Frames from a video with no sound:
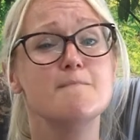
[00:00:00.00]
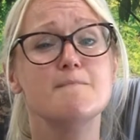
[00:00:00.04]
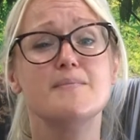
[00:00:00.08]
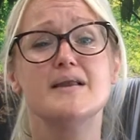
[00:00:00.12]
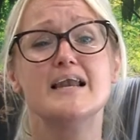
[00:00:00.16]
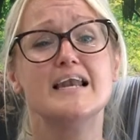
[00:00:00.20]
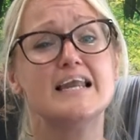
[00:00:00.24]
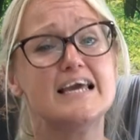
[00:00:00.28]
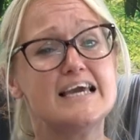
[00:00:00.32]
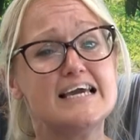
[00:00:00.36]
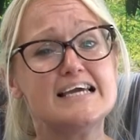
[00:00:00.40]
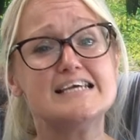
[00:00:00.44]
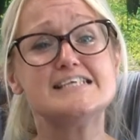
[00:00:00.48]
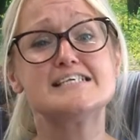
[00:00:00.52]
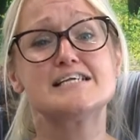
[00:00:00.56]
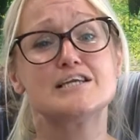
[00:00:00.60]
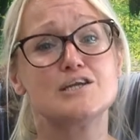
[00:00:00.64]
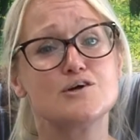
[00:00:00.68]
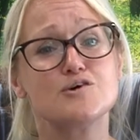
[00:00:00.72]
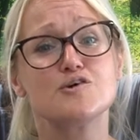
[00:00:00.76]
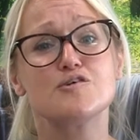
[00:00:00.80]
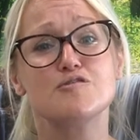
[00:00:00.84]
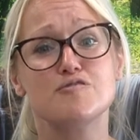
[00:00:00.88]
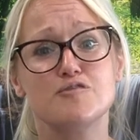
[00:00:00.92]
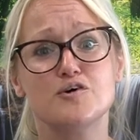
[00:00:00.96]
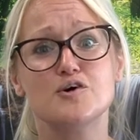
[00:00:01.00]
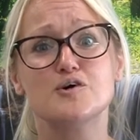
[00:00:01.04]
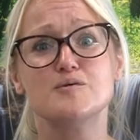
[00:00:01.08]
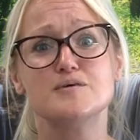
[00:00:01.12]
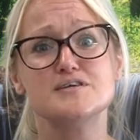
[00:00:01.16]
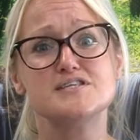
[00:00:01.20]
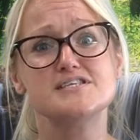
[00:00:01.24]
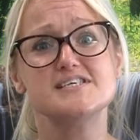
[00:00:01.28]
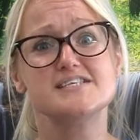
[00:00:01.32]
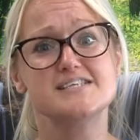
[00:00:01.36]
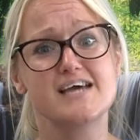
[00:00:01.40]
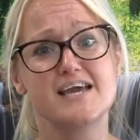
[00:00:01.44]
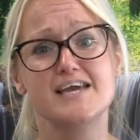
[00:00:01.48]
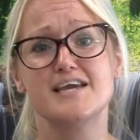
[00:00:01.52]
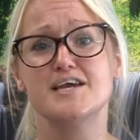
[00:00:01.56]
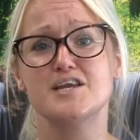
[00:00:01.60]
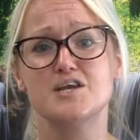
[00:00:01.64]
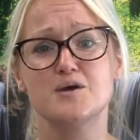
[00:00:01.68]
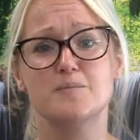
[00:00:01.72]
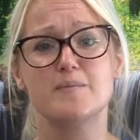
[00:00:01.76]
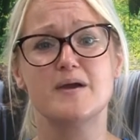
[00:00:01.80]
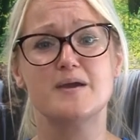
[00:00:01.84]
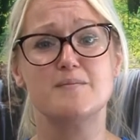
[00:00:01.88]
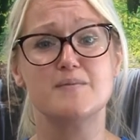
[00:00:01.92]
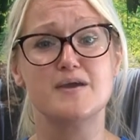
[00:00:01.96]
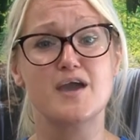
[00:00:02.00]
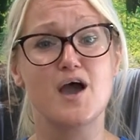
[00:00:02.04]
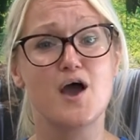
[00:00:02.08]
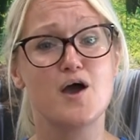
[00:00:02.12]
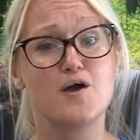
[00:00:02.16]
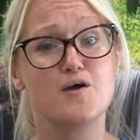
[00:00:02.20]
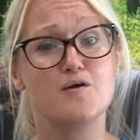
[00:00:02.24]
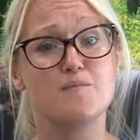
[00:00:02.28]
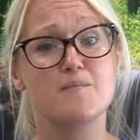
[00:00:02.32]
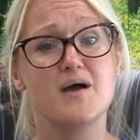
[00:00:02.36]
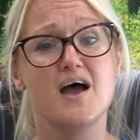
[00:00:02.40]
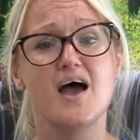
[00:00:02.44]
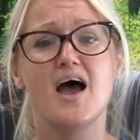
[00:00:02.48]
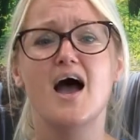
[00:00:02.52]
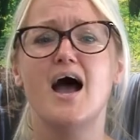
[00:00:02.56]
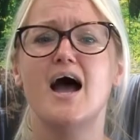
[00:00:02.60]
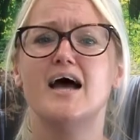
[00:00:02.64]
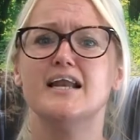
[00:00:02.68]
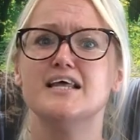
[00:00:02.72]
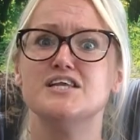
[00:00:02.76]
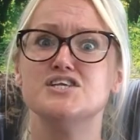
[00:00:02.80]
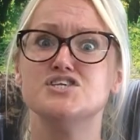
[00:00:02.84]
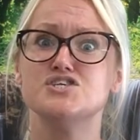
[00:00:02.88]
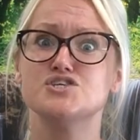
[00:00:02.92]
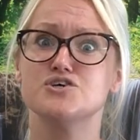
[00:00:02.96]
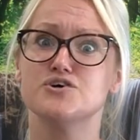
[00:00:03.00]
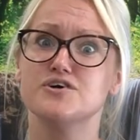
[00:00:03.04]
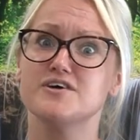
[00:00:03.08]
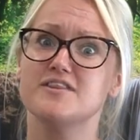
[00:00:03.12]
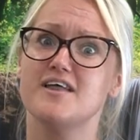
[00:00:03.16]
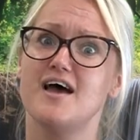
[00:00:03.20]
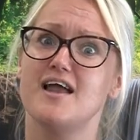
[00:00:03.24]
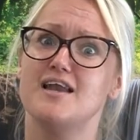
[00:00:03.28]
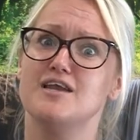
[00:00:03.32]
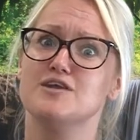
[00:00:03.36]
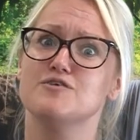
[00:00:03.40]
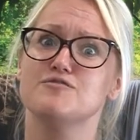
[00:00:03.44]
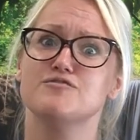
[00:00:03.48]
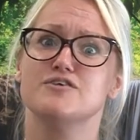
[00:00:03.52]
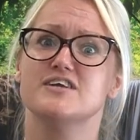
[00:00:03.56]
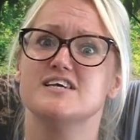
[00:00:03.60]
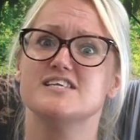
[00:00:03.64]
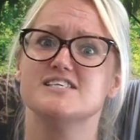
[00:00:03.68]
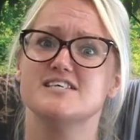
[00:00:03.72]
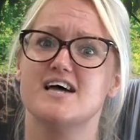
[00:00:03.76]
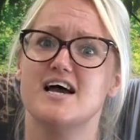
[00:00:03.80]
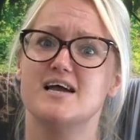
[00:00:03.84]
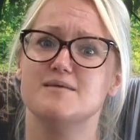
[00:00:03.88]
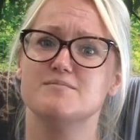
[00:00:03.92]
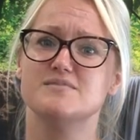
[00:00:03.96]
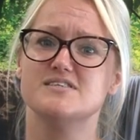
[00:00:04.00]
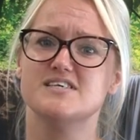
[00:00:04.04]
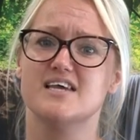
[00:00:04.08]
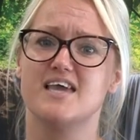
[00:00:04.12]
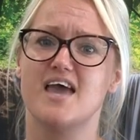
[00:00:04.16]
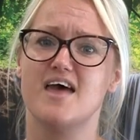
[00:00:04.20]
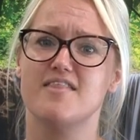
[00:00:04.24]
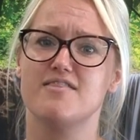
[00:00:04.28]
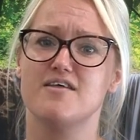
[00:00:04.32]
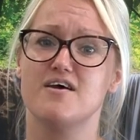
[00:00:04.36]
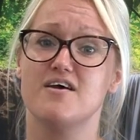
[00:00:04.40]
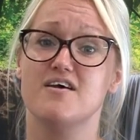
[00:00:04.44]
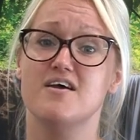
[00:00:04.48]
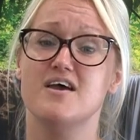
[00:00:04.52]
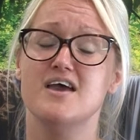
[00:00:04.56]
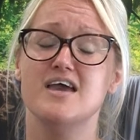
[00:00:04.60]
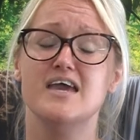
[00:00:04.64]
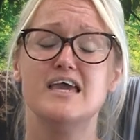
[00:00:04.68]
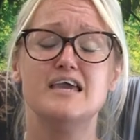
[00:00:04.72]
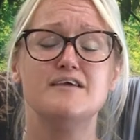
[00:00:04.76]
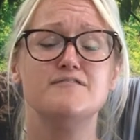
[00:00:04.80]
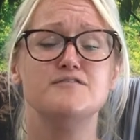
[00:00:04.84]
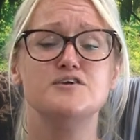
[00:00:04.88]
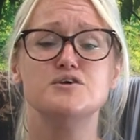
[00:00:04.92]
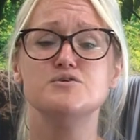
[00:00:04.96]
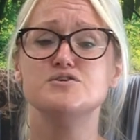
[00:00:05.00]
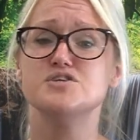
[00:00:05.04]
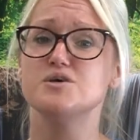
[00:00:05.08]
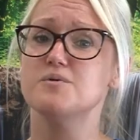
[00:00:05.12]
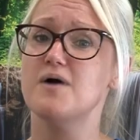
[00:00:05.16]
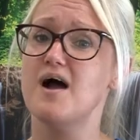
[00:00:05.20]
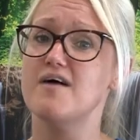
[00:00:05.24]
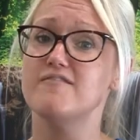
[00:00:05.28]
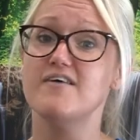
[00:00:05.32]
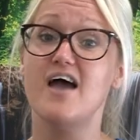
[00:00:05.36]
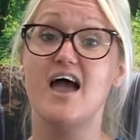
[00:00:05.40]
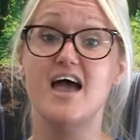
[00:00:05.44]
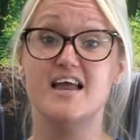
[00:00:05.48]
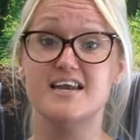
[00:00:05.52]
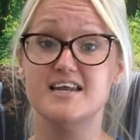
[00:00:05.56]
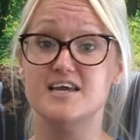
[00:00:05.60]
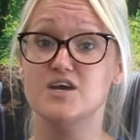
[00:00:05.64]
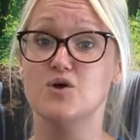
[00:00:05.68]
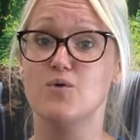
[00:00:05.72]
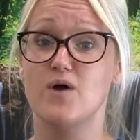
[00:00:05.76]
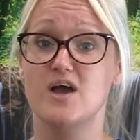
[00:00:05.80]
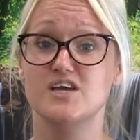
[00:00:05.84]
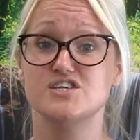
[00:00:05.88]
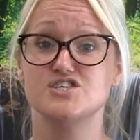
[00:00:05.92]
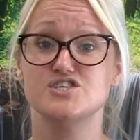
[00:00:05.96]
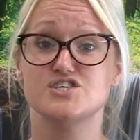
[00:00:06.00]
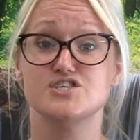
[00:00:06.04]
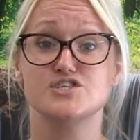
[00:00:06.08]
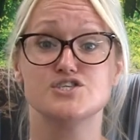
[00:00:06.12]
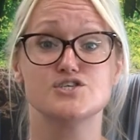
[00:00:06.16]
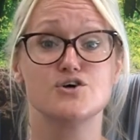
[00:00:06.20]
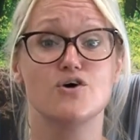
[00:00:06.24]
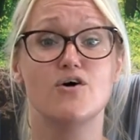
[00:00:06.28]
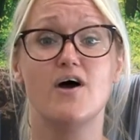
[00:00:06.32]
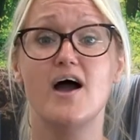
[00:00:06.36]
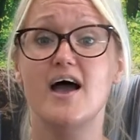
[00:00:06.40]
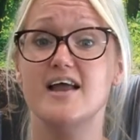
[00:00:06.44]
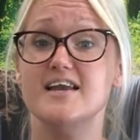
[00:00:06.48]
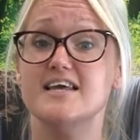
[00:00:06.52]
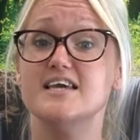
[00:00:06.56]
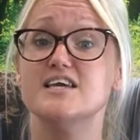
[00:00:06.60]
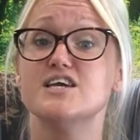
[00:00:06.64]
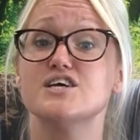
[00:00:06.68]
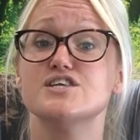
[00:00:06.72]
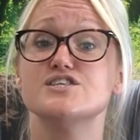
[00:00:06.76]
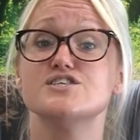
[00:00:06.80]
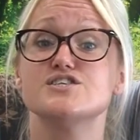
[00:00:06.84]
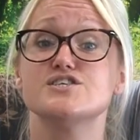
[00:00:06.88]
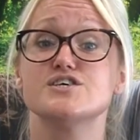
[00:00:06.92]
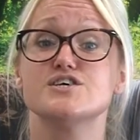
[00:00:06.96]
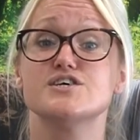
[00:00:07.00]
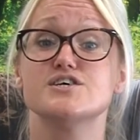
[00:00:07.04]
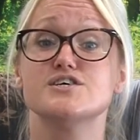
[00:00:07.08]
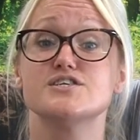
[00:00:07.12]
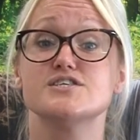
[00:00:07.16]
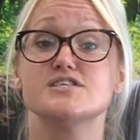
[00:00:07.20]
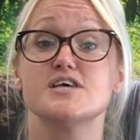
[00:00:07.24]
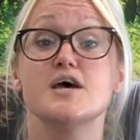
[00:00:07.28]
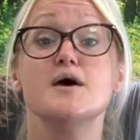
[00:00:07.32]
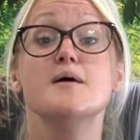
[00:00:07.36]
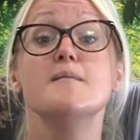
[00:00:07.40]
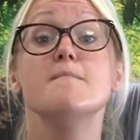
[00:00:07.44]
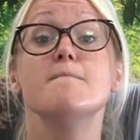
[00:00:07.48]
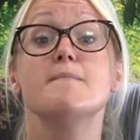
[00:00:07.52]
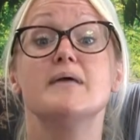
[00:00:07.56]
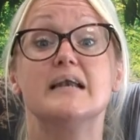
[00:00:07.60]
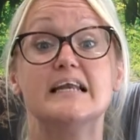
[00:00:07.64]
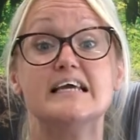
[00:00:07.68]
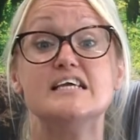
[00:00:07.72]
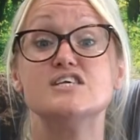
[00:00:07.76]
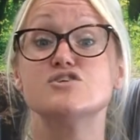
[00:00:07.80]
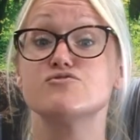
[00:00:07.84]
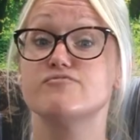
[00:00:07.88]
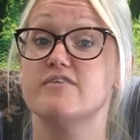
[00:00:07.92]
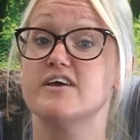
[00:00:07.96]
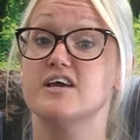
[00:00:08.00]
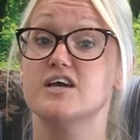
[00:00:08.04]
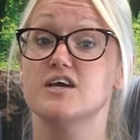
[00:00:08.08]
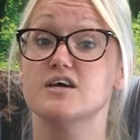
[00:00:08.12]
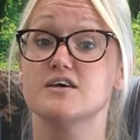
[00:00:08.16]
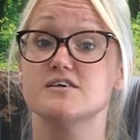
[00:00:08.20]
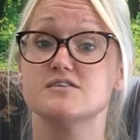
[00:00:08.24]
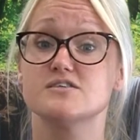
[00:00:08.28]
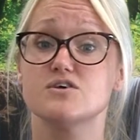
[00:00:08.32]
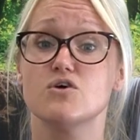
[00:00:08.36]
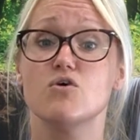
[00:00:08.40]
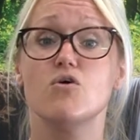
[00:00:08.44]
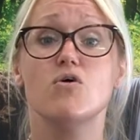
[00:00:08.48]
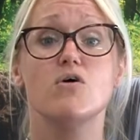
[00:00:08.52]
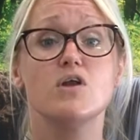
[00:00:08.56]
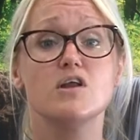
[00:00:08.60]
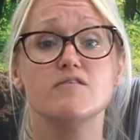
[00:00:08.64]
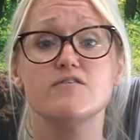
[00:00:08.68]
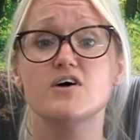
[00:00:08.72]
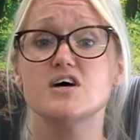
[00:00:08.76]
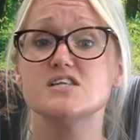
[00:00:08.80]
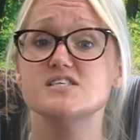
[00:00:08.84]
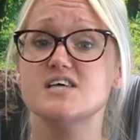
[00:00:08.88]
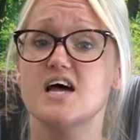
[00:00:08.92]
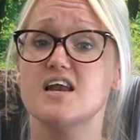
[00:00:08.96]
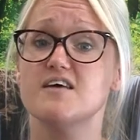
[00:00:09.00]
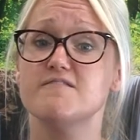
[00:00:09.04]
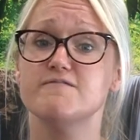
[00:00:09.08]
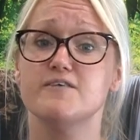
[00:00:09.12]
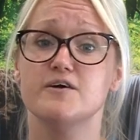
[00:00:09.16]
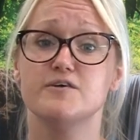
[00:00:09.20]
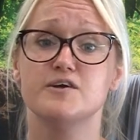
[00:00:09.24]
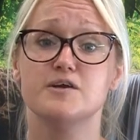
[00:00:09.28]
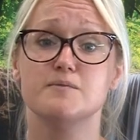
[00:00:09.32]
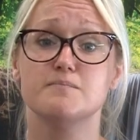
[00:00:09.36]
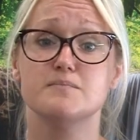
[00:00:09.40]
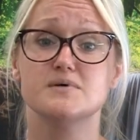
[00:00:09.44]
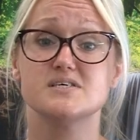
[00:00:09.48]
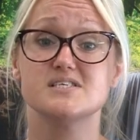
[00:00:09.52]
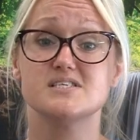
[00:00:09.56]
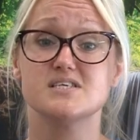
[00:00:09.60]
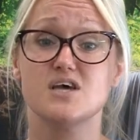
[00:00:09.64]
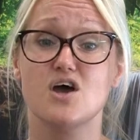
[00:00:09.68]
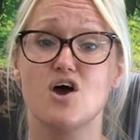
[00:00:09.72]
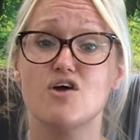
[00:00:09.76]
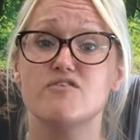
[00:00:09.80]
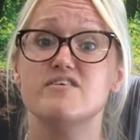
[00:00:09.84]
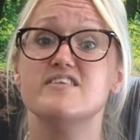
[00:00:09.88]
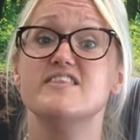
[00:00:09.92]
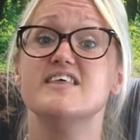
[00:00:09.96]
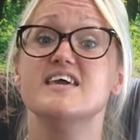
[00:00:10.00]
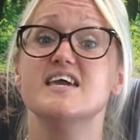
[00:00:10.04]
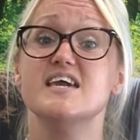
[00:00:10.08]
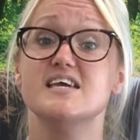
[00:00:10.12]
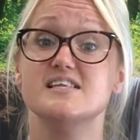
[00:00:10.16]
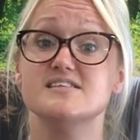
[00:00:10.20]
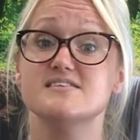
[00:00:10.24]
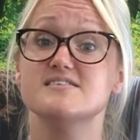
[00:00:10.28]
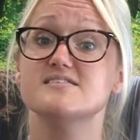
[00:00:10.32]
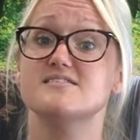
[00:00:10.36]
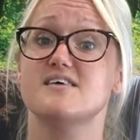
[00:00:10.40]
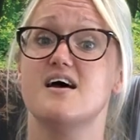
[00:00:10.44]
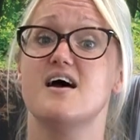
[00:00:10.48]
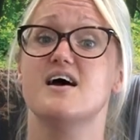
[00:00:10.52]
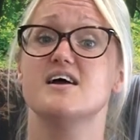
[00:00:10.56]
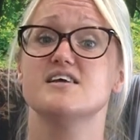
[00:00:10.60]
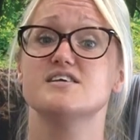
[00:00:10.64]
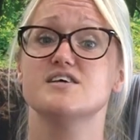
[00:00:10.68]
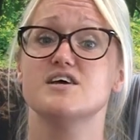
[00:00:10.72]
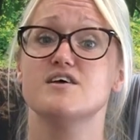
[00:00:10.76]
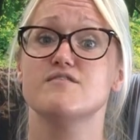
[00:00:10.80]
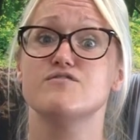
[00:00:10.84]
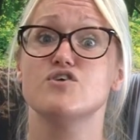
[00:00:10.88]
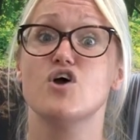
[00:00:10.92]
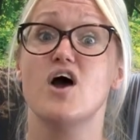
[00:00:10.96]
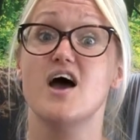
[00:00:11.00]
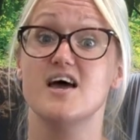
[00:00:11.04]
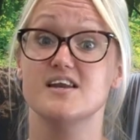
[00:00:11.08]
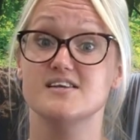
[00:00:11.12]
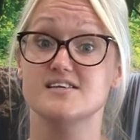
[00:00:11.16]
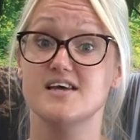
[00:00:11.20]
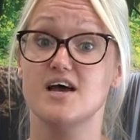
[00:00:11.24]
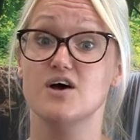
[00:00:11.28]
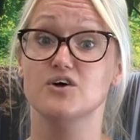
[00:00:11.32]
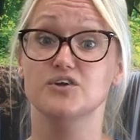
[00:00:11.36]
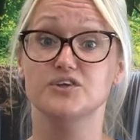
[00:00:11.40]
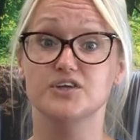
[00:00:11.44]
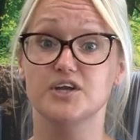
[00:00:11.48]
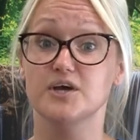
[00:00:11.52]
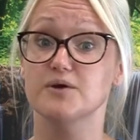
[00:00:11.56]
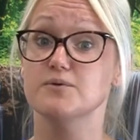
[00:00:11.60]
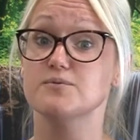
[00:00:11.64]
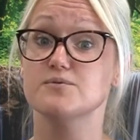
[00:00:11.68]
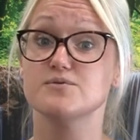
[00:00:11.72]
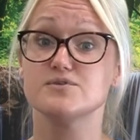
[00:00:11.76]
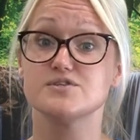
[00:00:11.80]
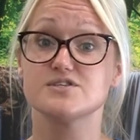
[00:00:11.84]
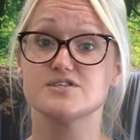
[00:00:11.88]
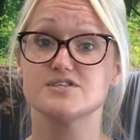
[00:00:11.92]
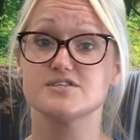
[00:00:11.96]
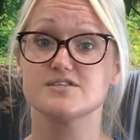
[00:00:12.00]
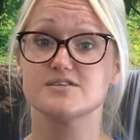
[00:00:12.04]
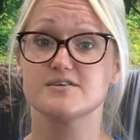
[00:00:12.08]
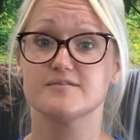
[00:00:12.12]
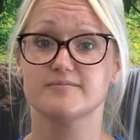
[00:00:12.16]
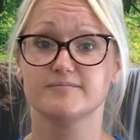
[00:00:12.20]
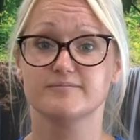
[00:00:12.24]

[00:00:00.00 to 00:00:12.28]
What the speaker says: Please look forward to taking your baby home and enjoy that lovely time together. If you do have any questions or any concerns, please ring us. All of our telephone numbers are in the inside of your handheld notes.